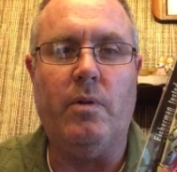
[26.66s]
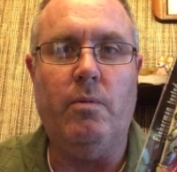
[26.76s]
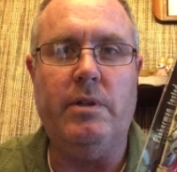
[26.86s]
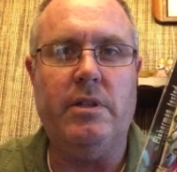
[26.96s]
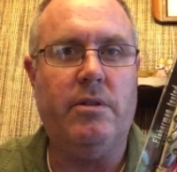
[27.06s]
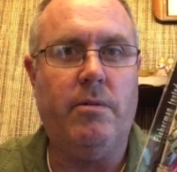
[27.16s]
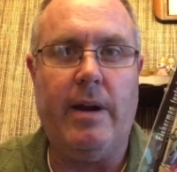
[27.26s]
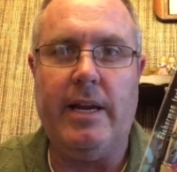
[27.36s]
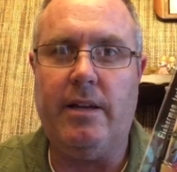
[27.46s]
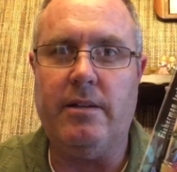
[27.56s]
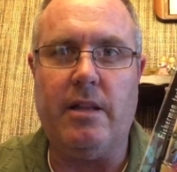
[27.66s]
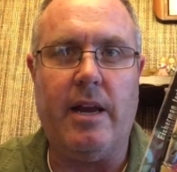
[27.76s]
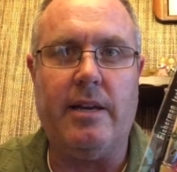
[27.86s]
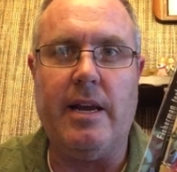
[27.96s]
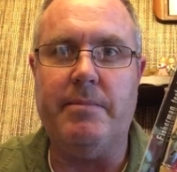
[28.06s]
which is great because a
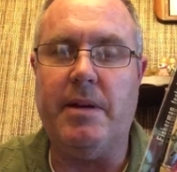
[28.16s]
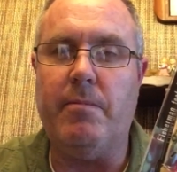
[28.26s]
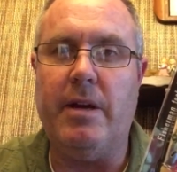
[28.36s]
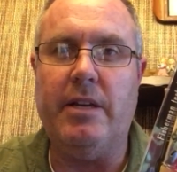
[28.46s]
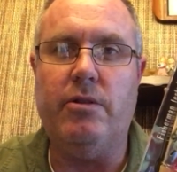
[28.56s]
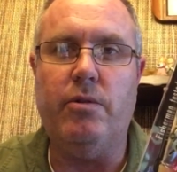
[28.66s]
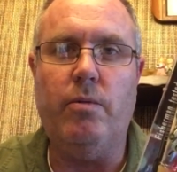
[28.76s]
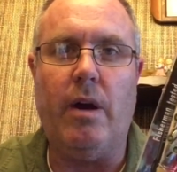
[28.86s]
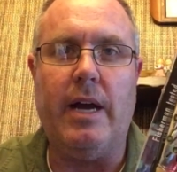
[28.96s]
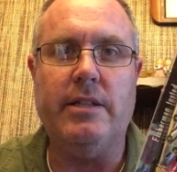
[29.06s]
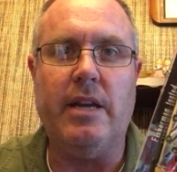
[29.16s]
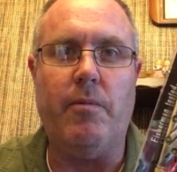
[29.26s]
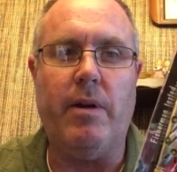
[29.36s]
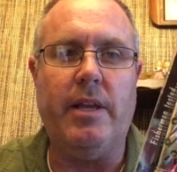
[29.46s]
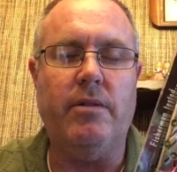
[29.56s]
lot of times I'm running 2 rods and I
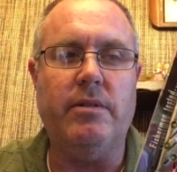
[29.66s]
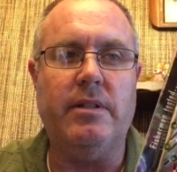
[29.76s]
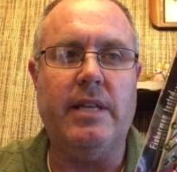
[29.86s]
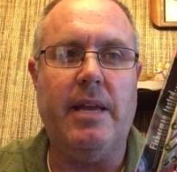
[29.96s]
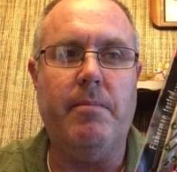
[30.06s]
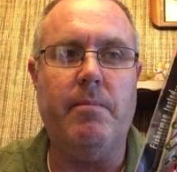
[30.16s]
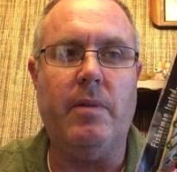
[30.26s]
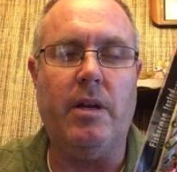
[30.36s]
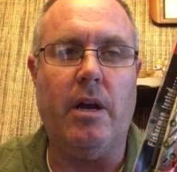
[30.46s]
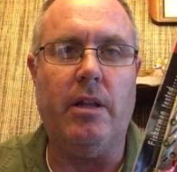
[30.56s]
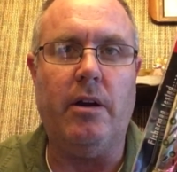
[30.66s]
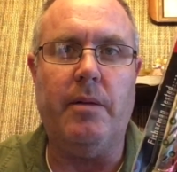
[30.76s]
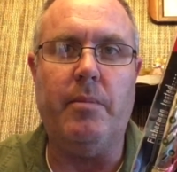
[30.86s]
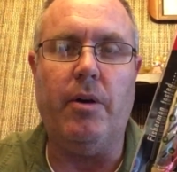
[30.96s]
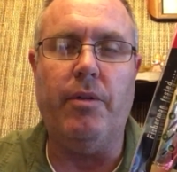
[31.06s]
want to use the same color
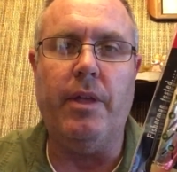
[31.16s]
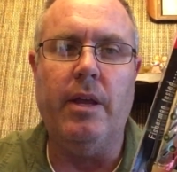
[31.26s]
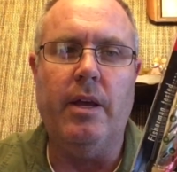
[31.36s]
on both.